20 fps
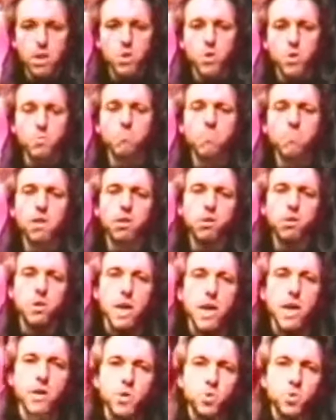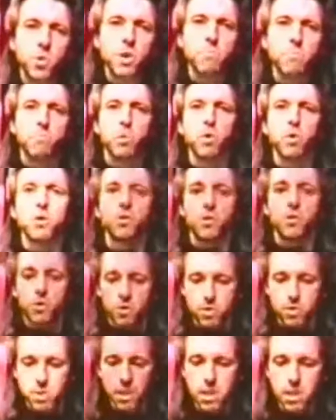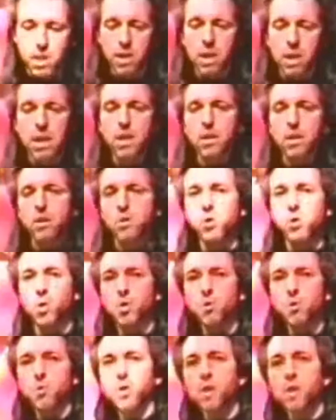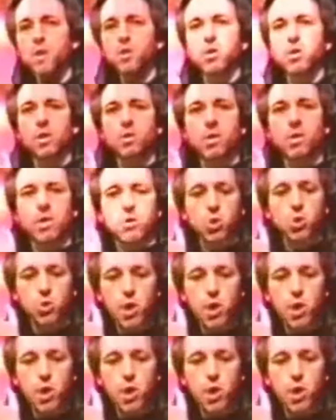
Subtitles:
tremendous X-ray bursts, solar flares that